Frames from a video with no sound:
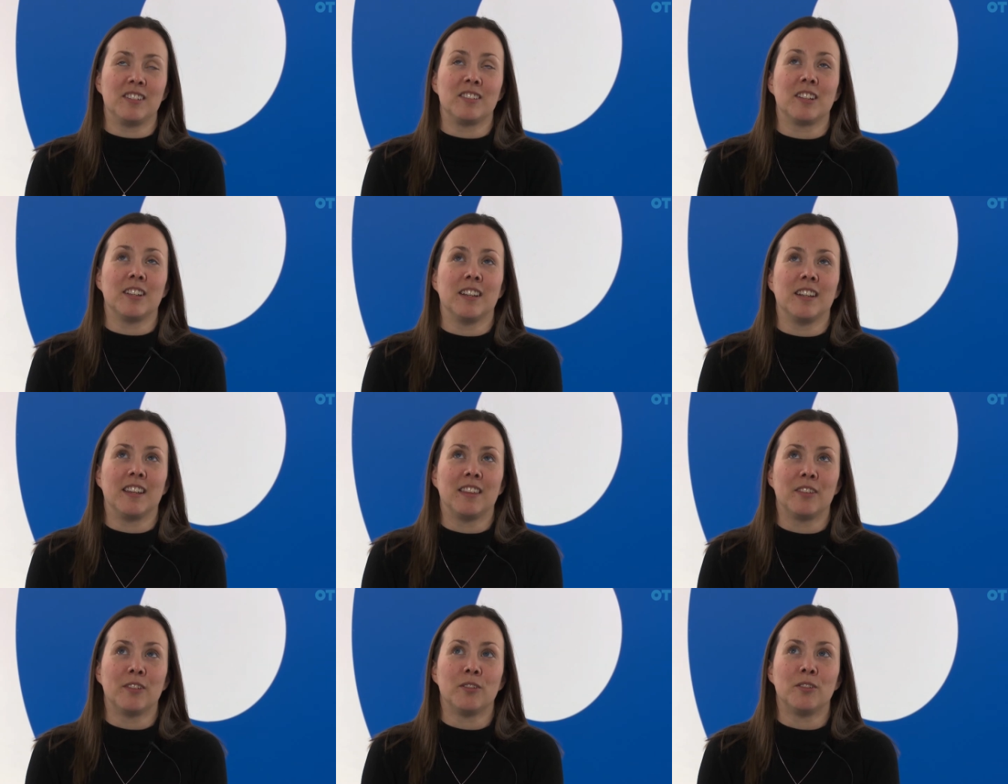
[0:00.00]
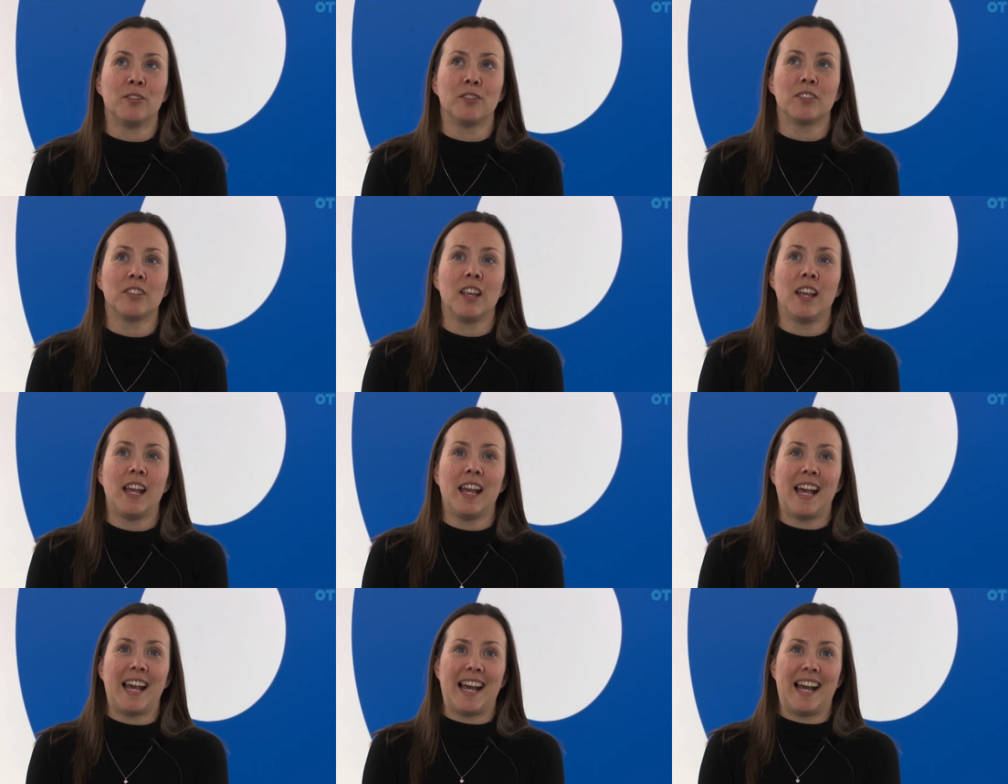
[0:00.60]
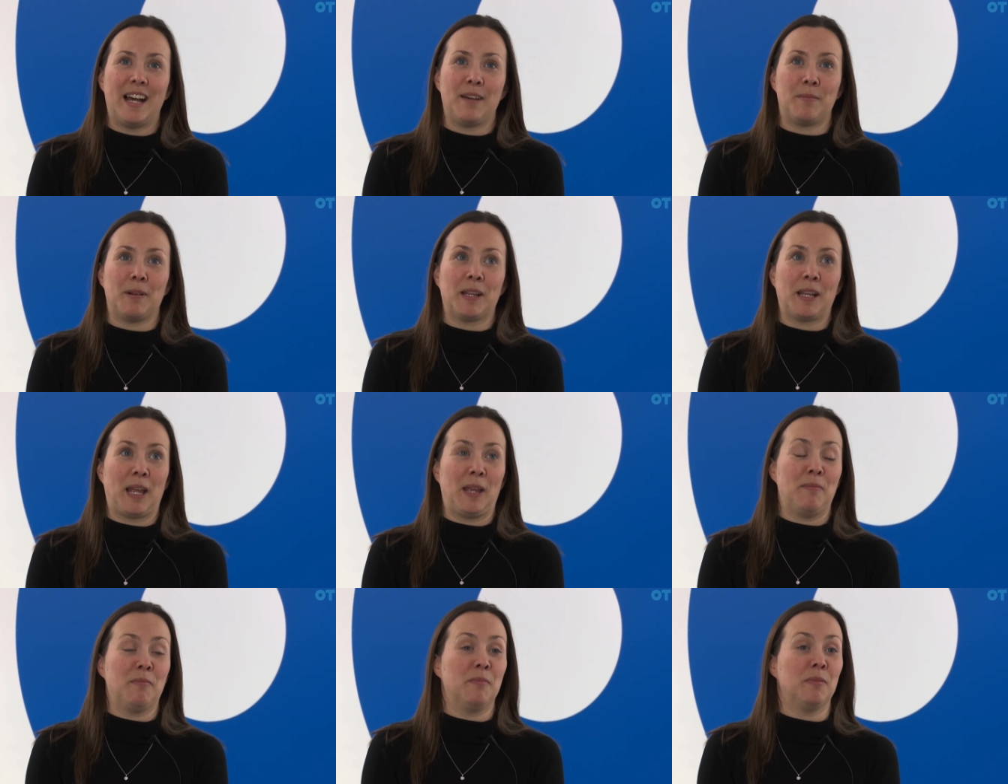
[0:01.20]
certainly thought, am I
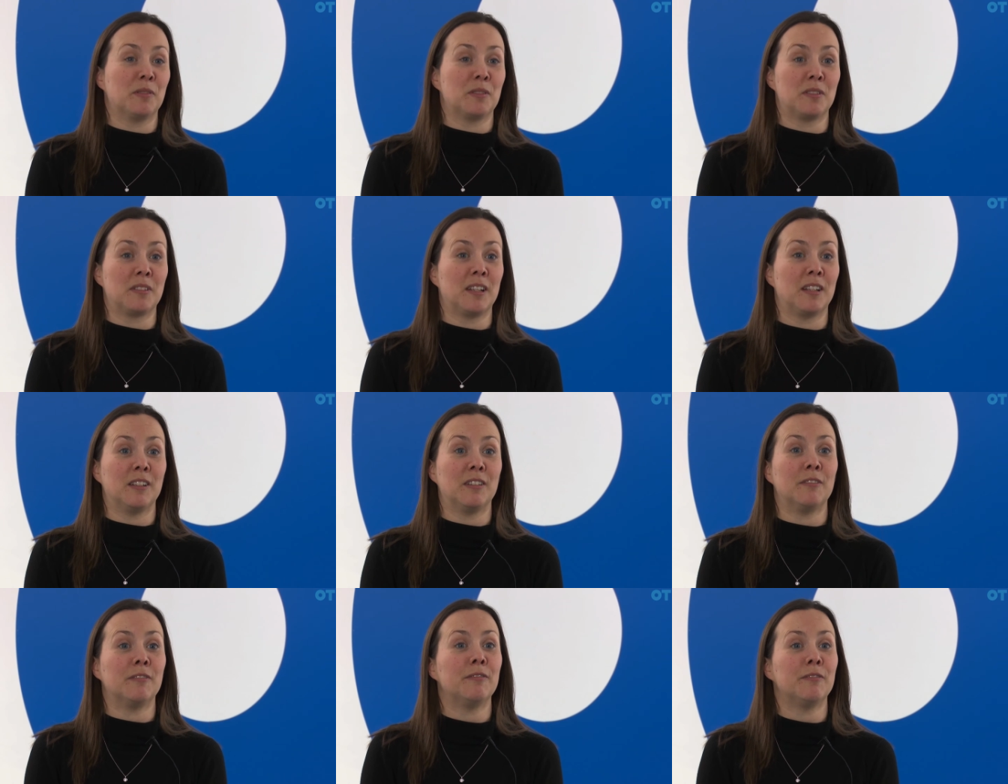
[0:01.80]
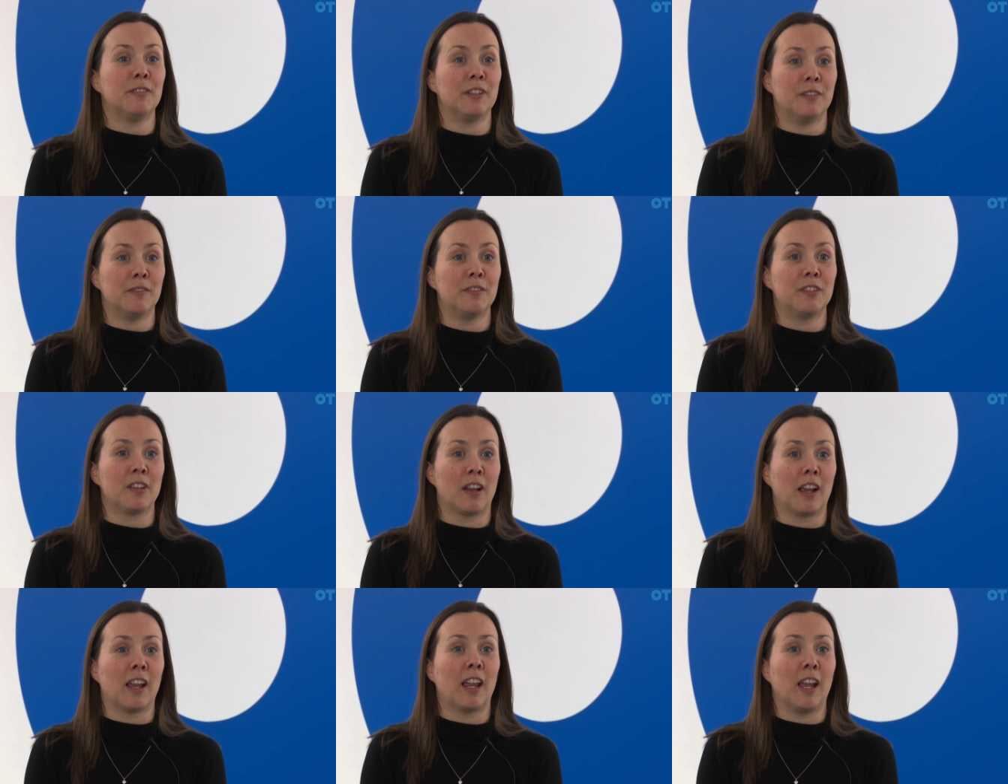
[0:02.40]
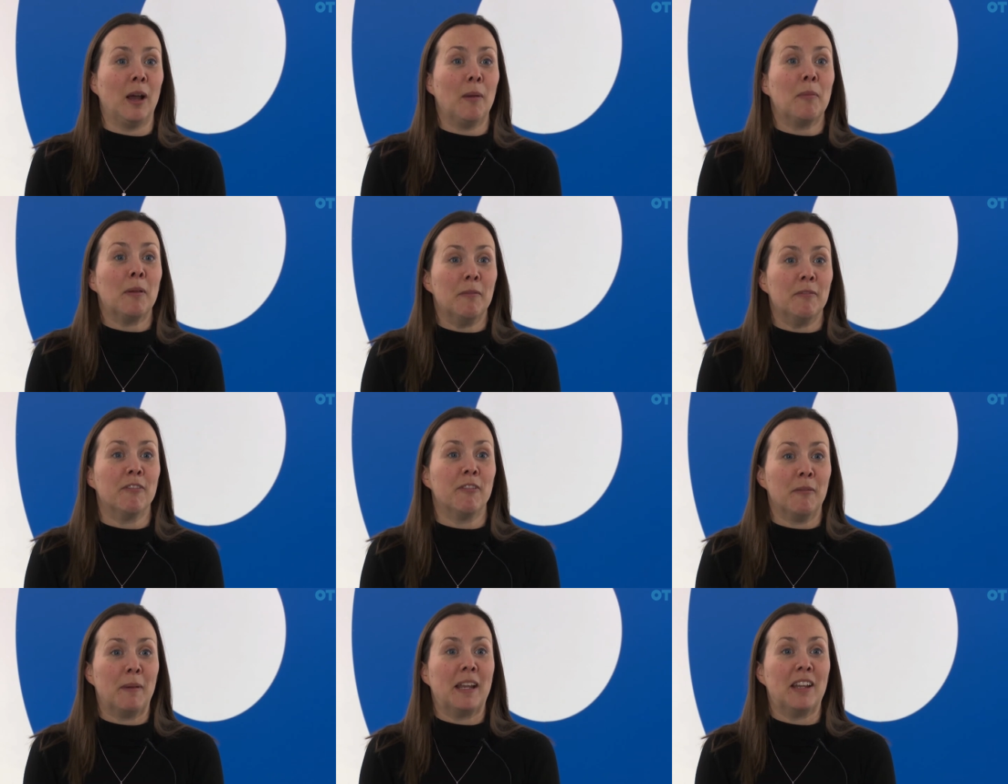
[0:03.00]
capable still of sucking up
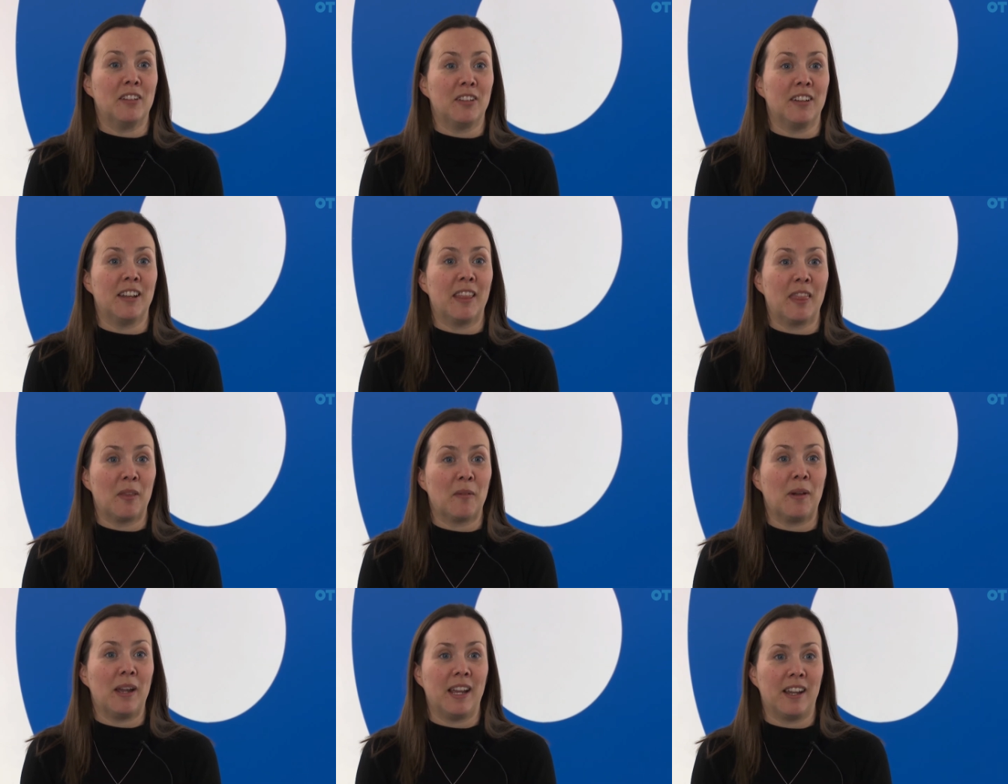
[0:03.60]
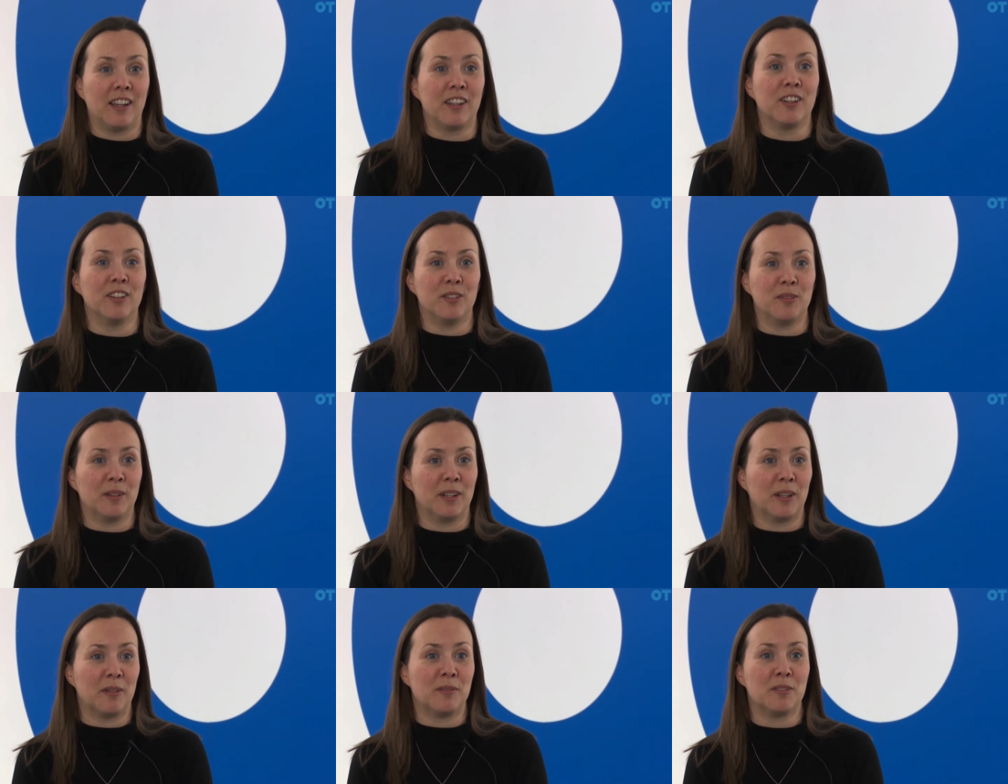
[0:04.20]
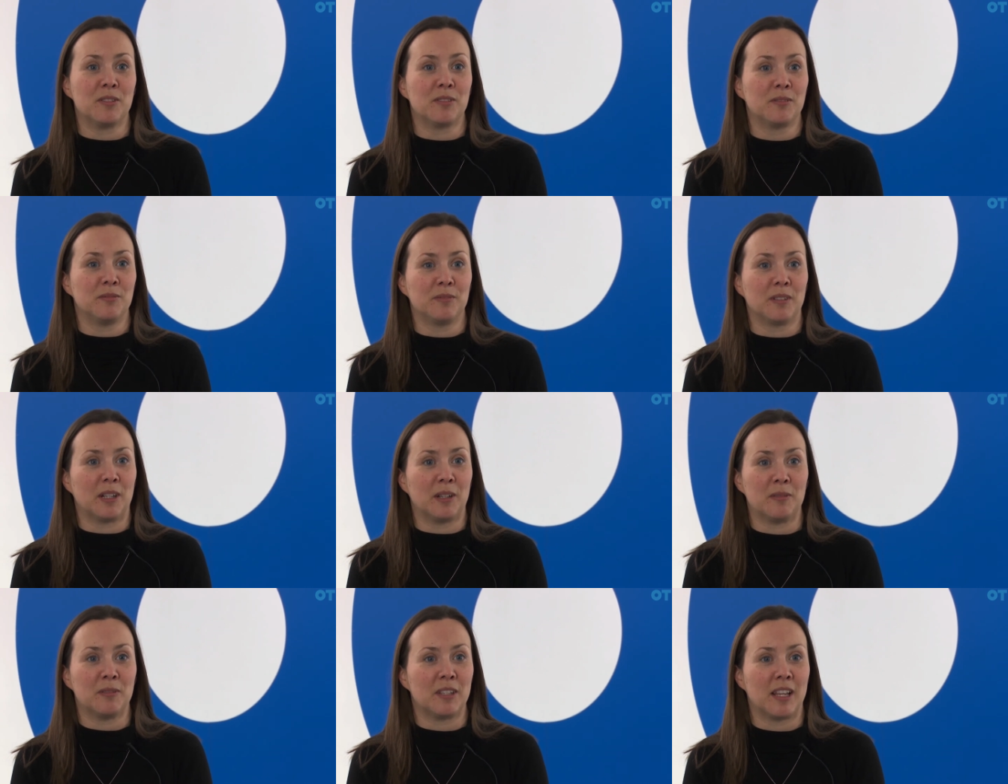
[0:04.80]
information in the way I could when I was
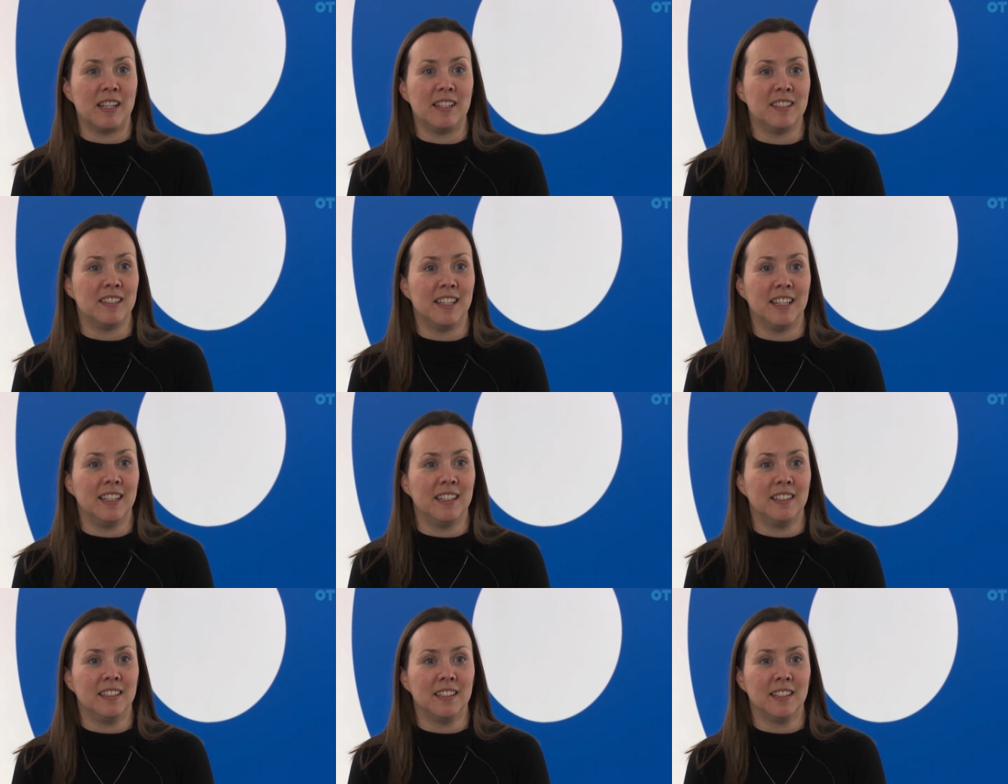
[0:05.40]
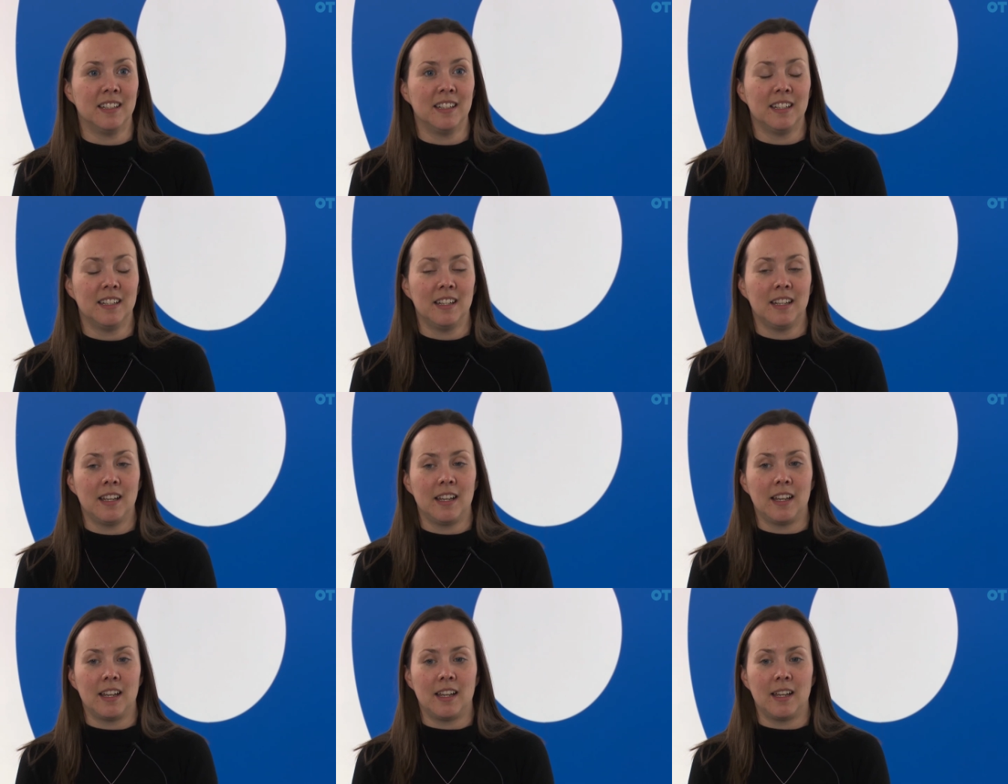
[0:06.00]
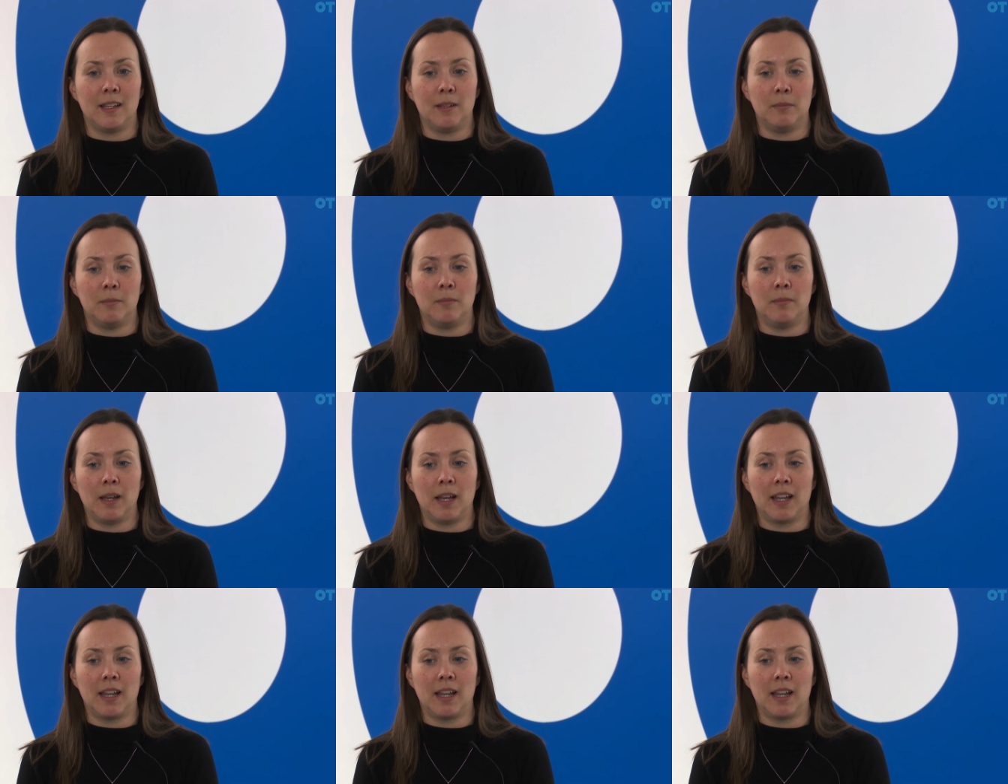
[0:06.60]
18? And